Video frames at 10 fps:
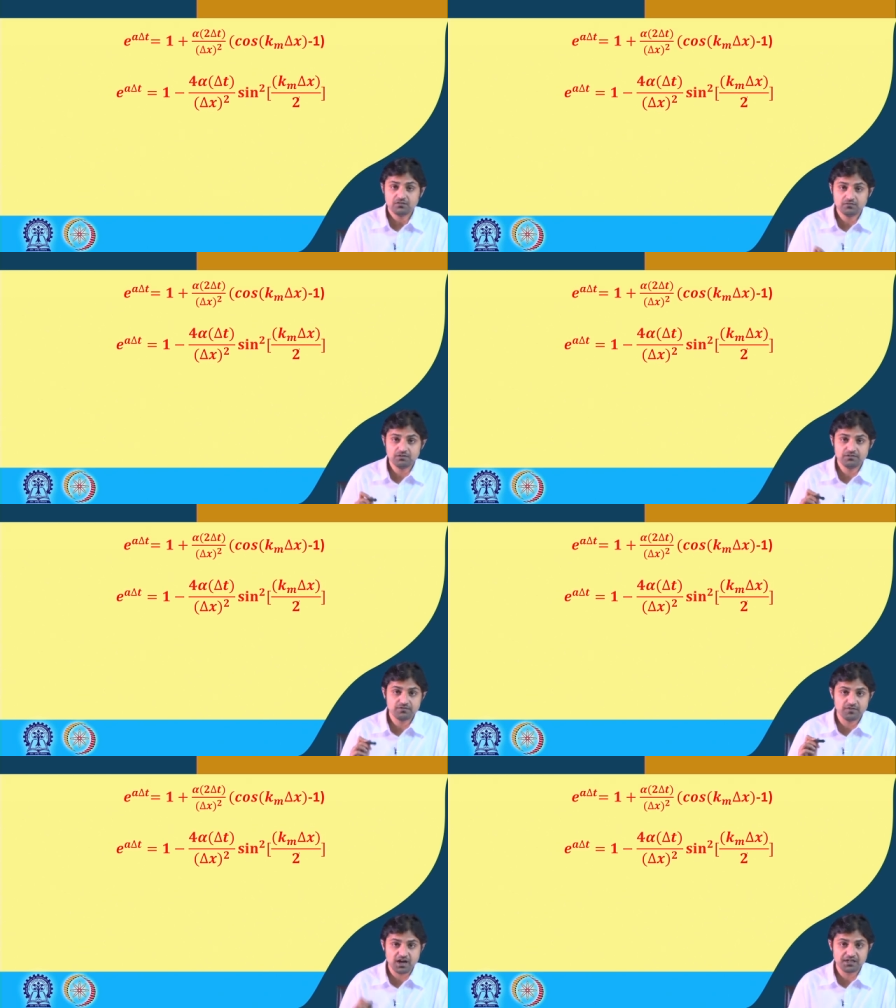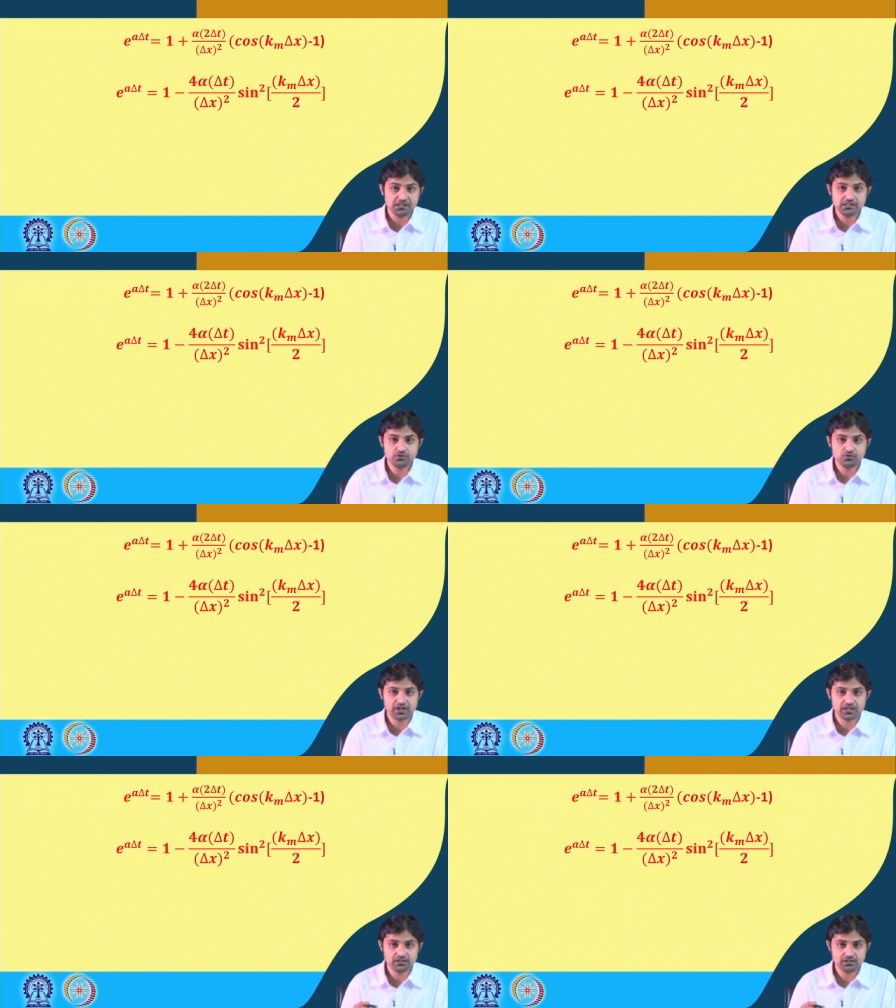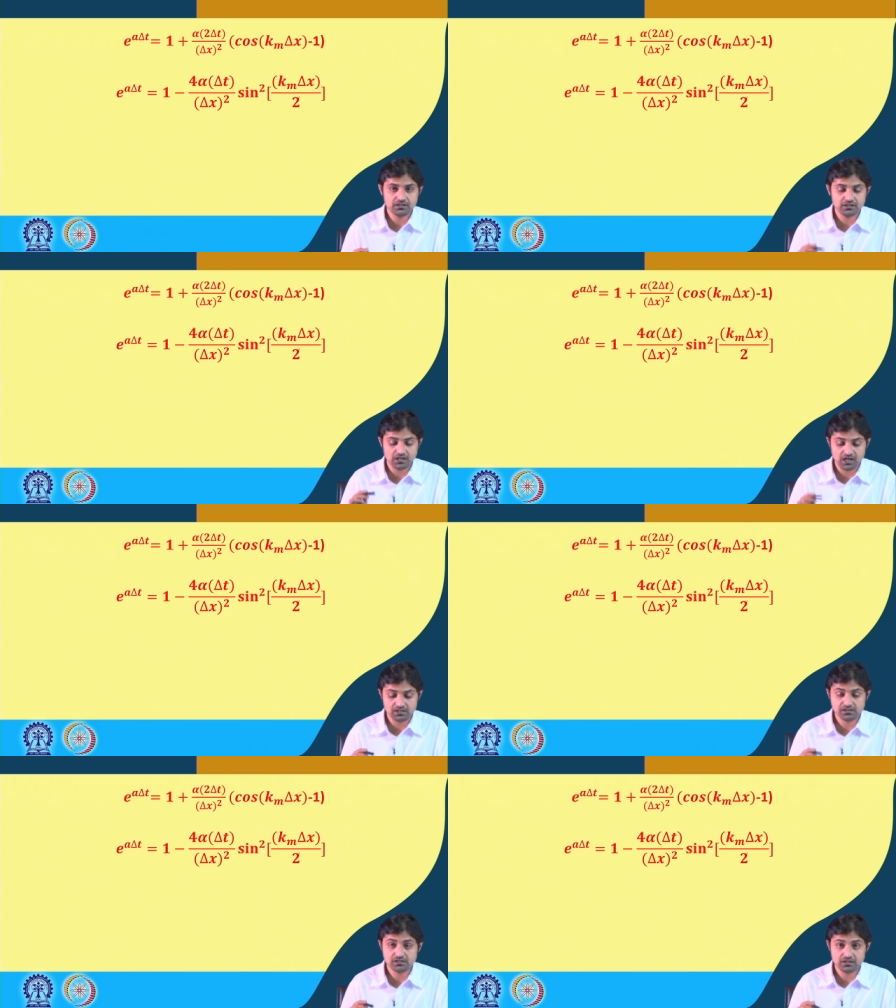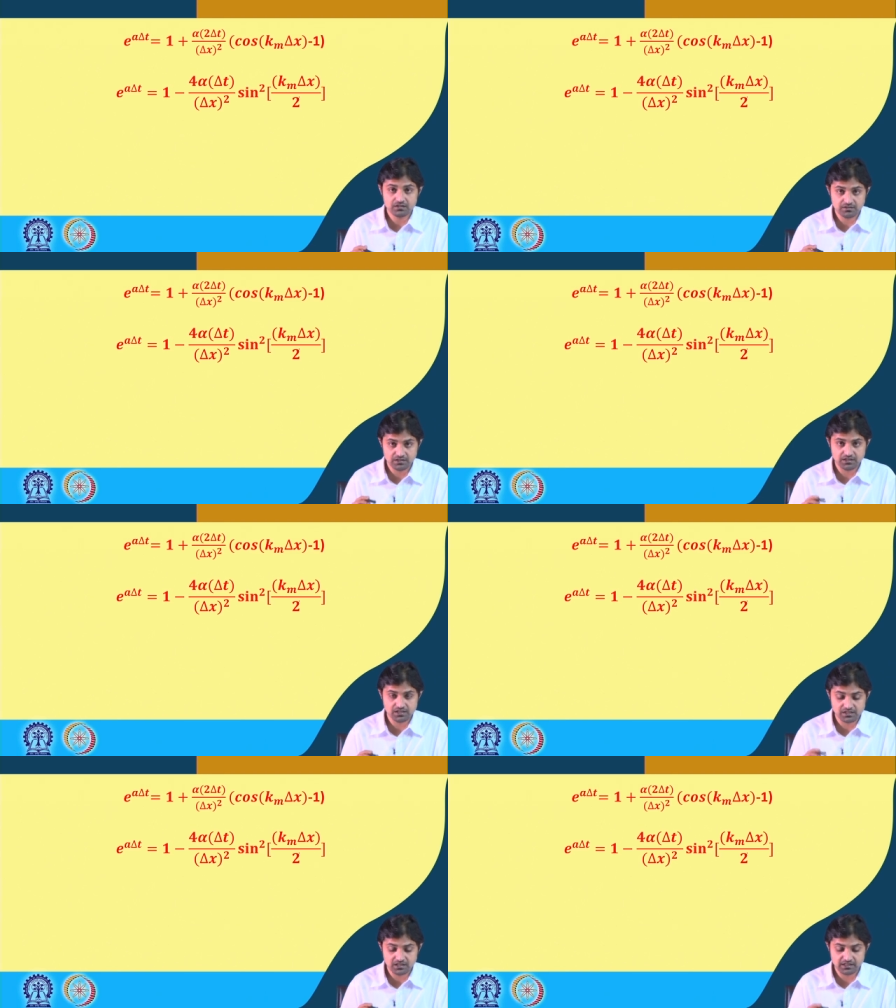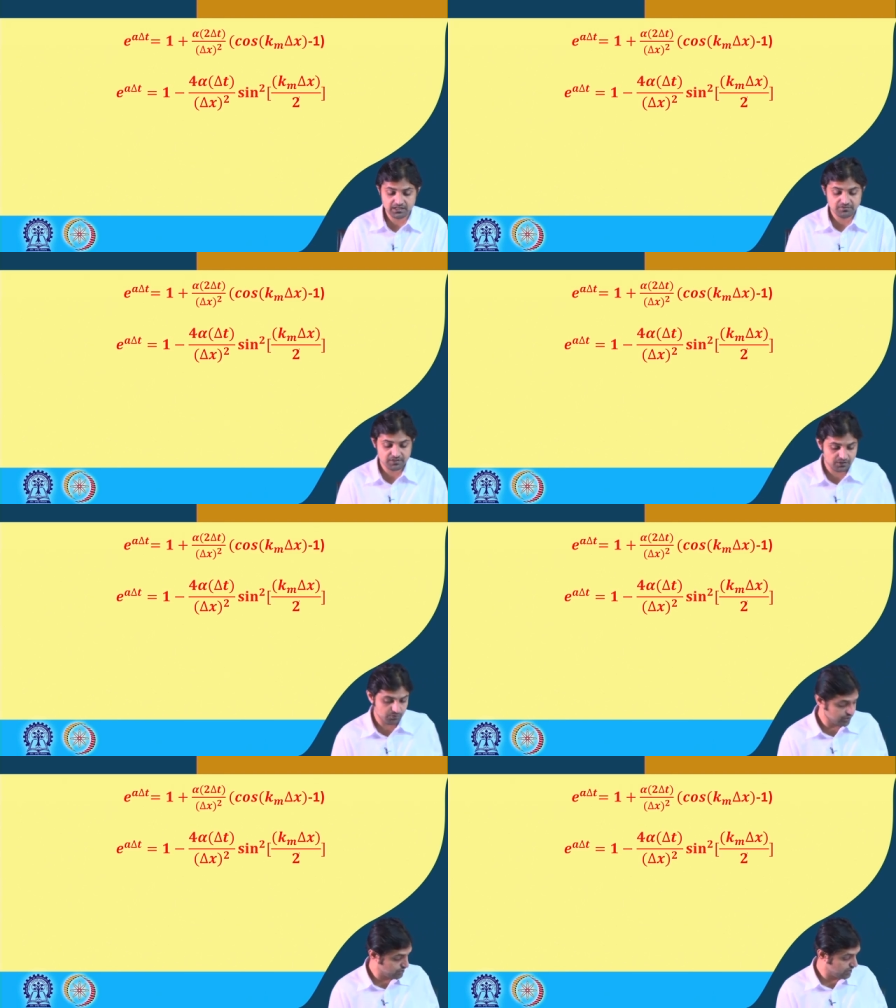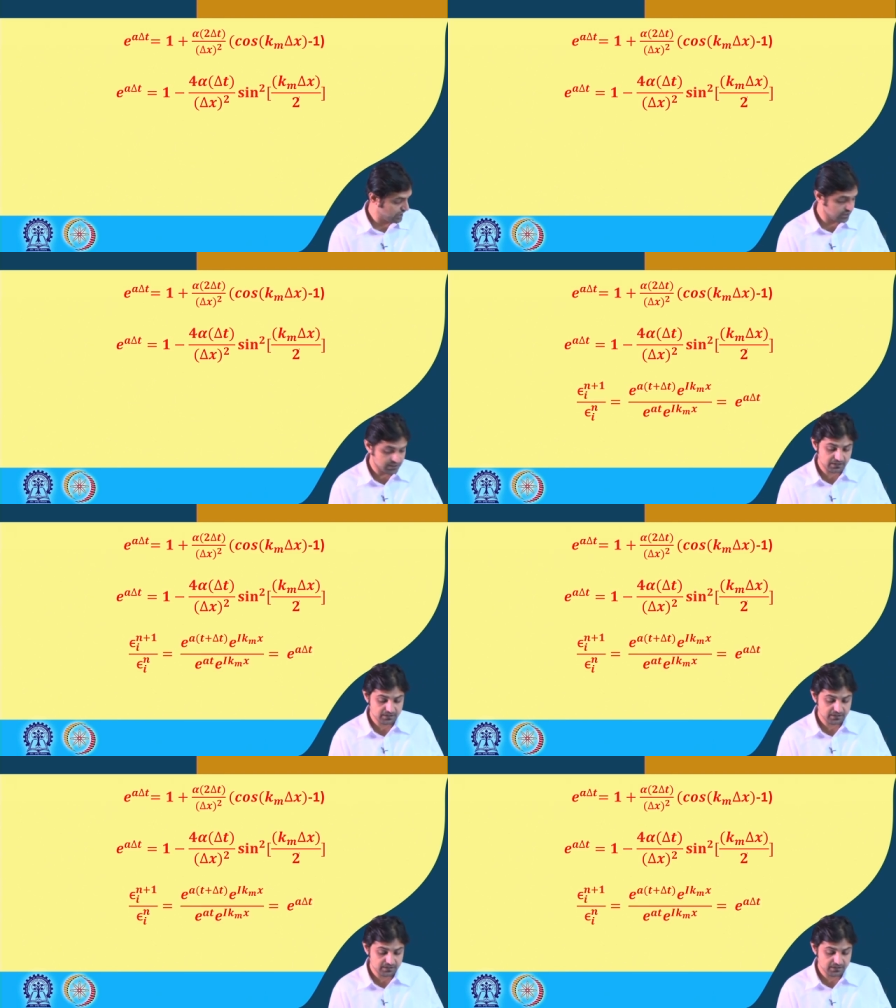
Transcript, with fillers: we will finally look at the answer, the result that we are going to get.